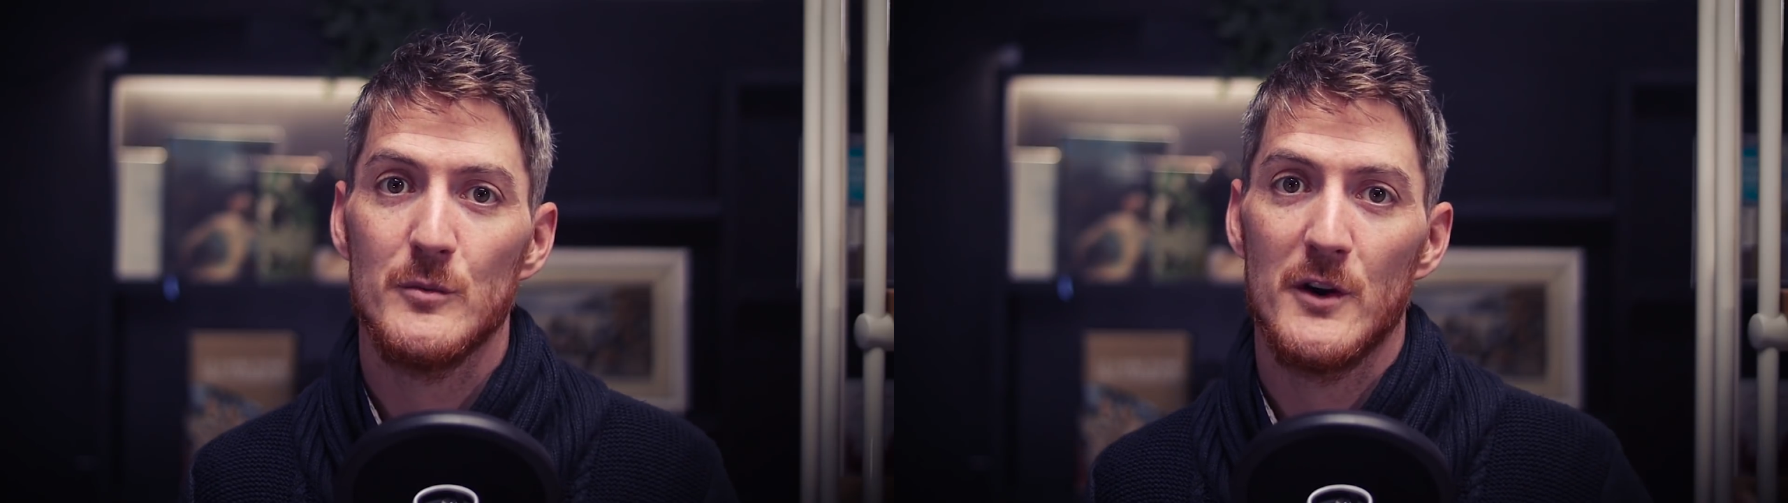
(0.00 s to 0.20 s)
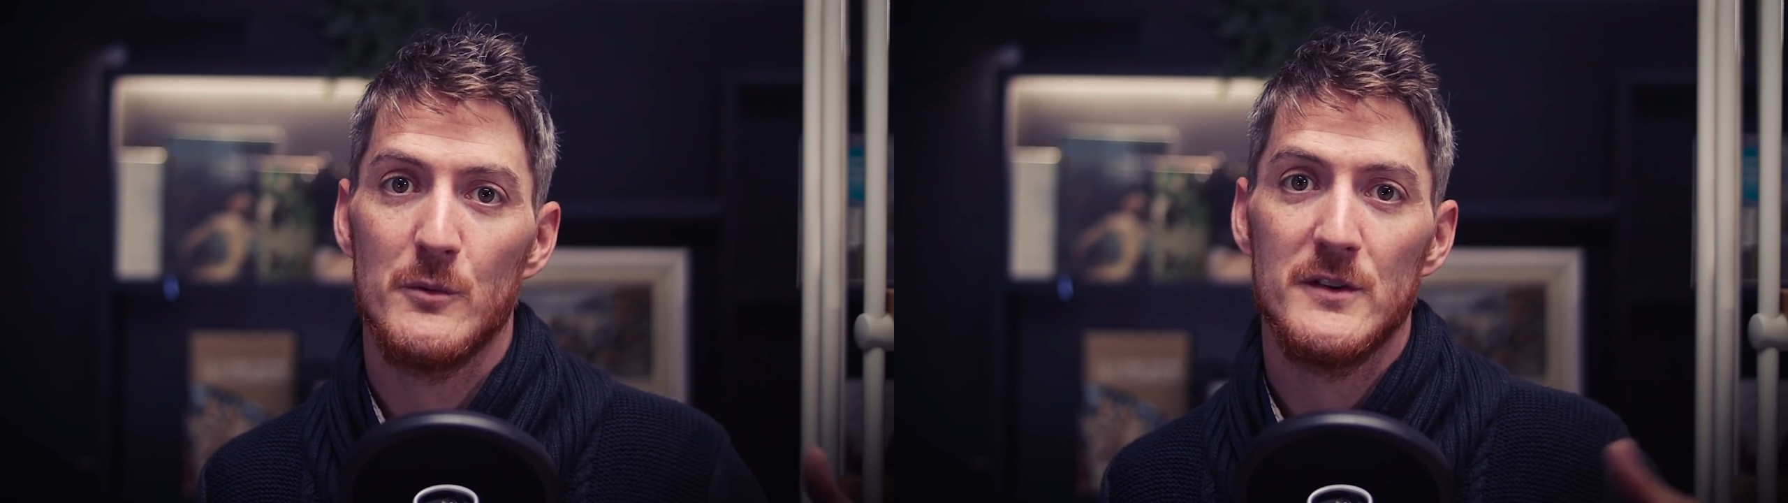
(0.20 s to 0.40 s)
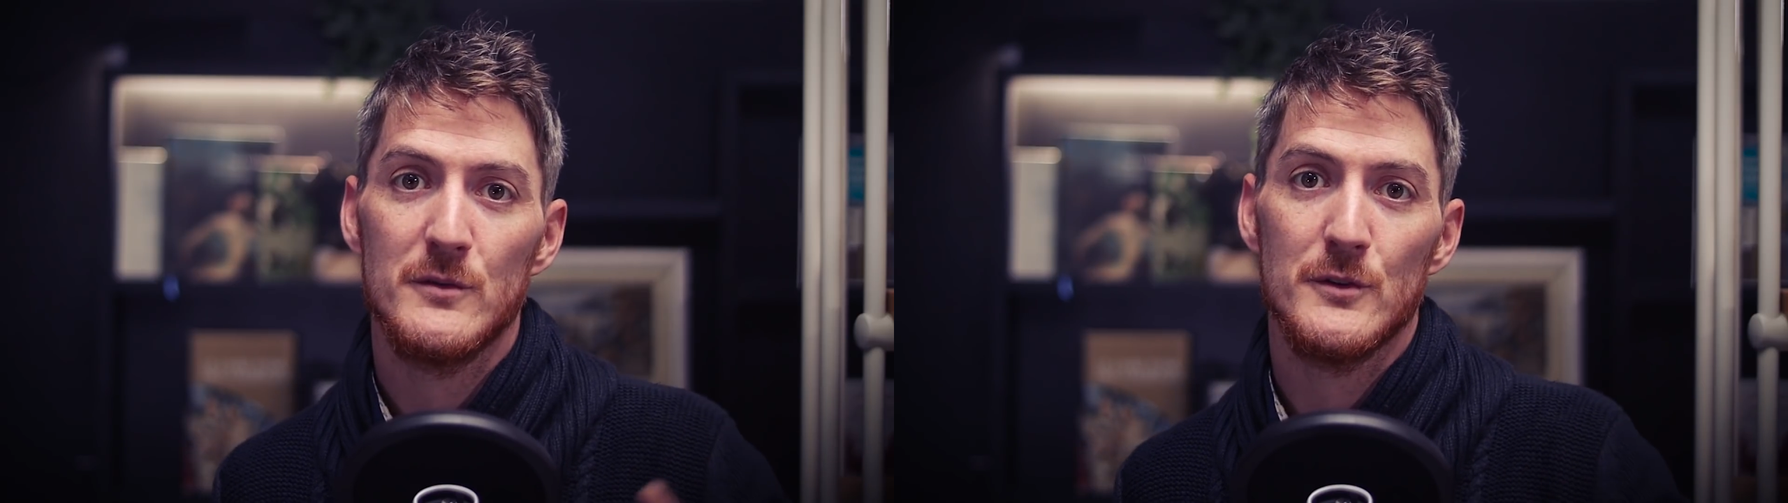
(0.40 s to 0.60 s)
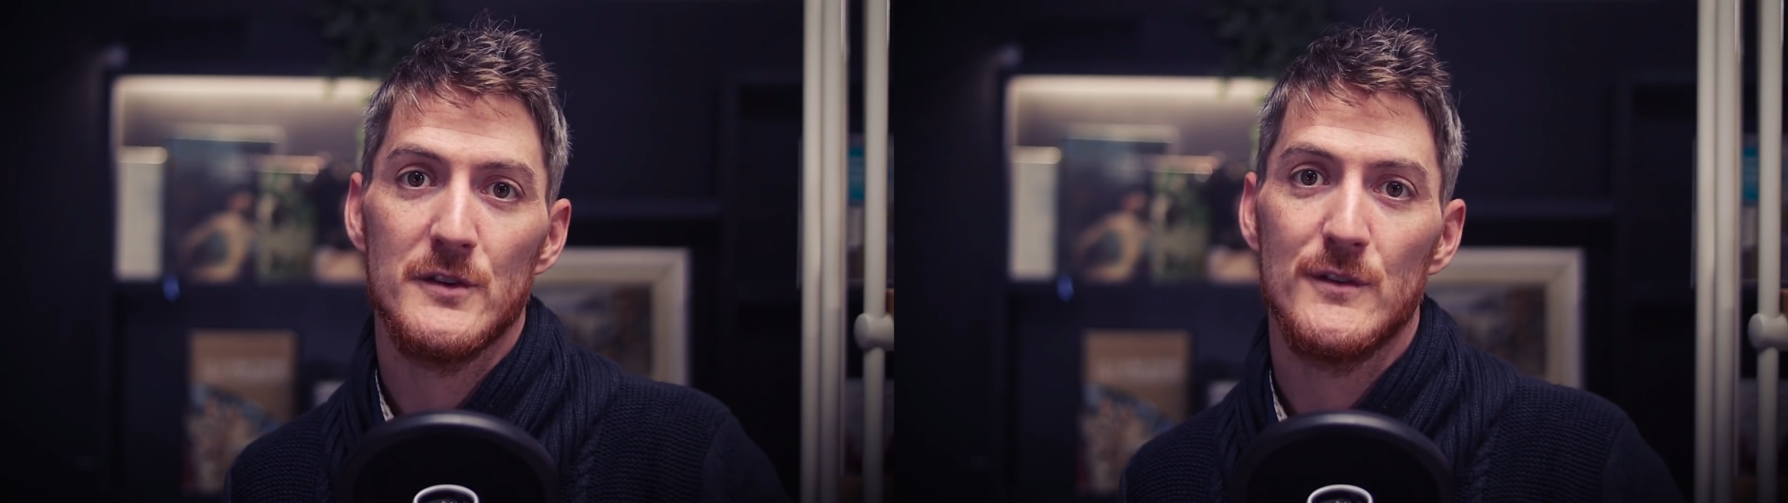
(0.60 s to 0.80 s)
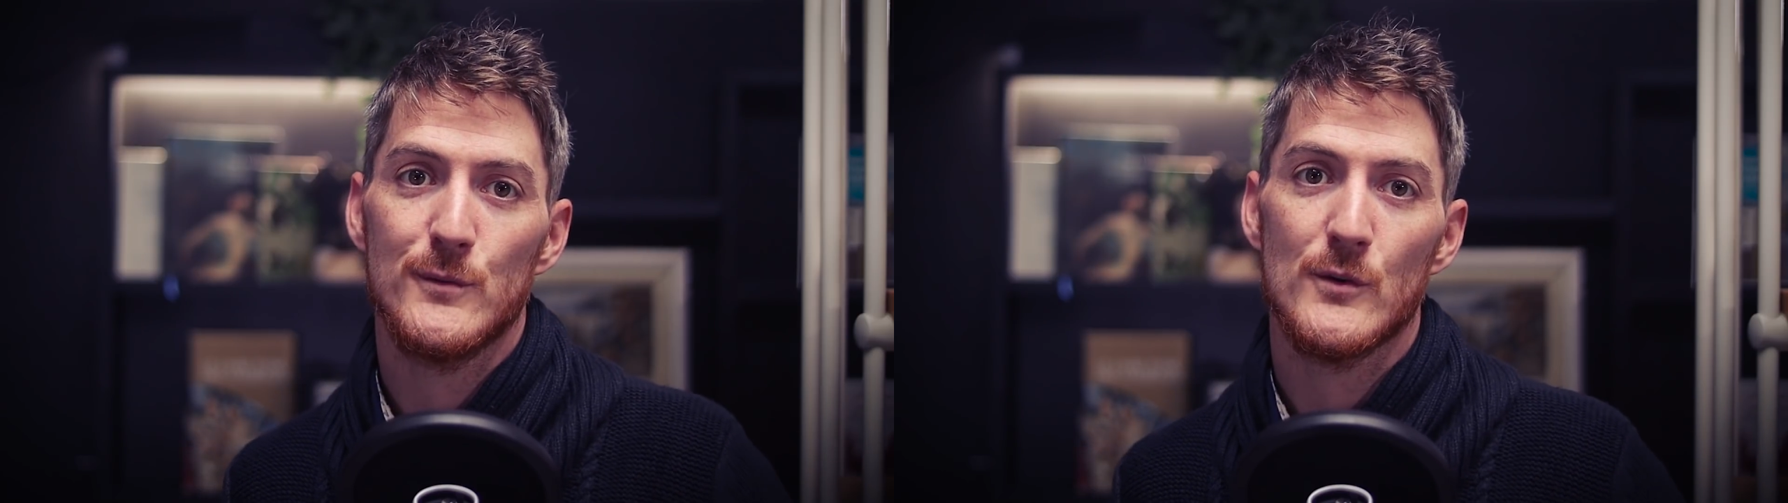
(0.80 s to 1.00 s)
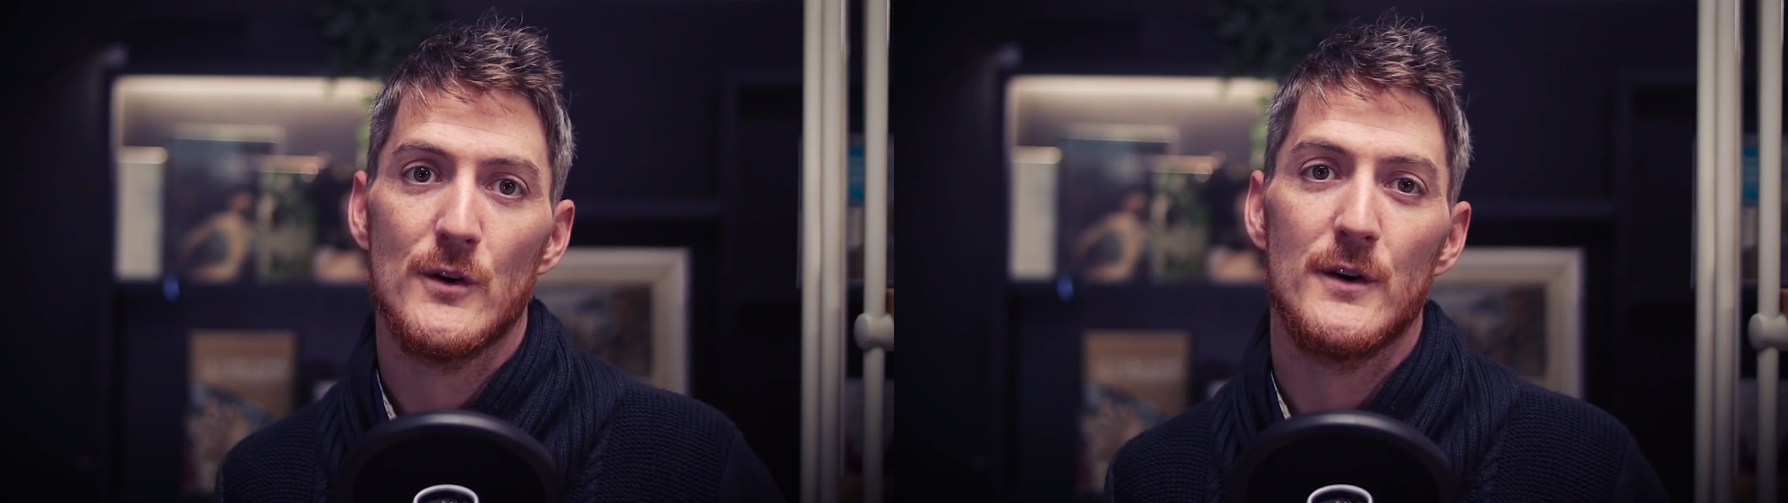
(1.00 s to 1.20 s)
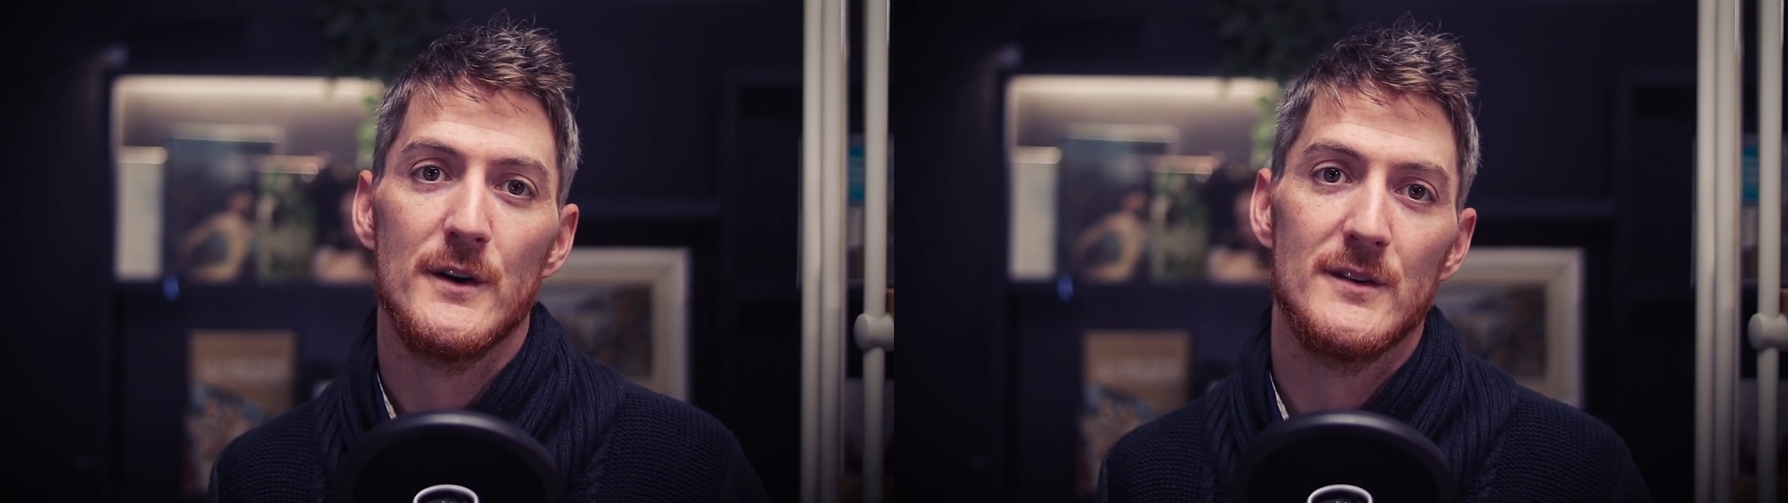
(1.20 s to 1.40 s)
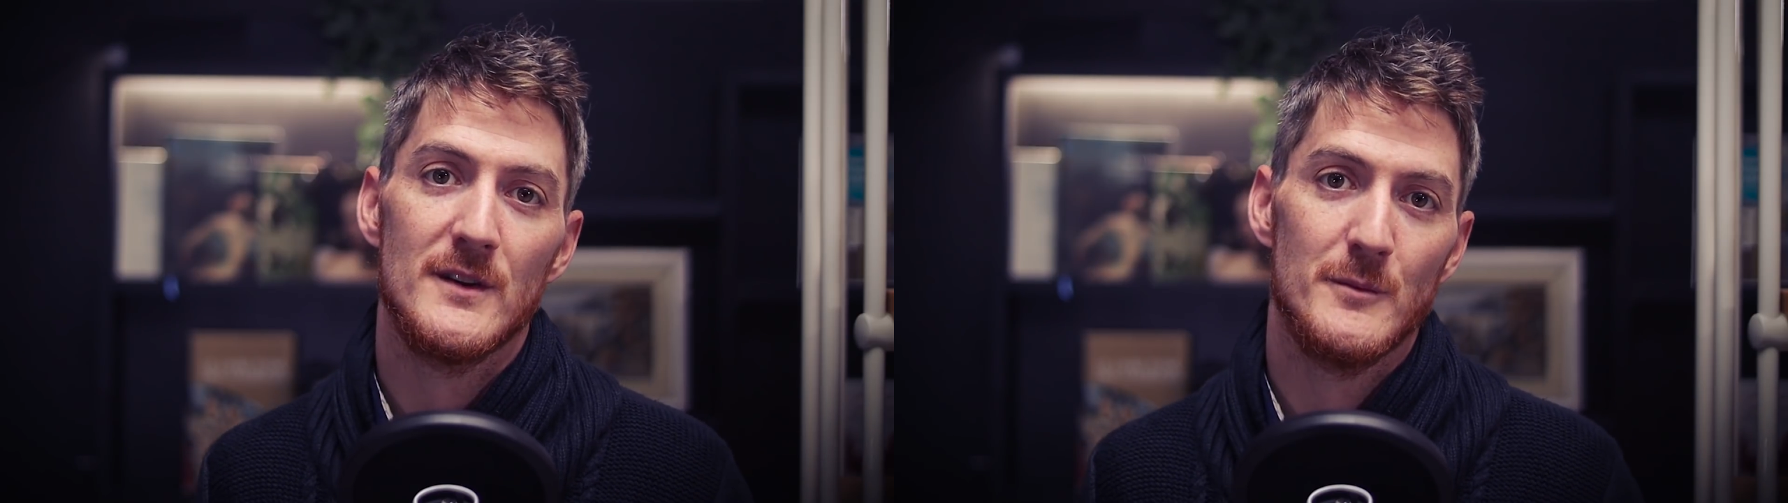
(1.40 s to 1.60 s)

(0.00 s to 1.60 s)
to my resources for artists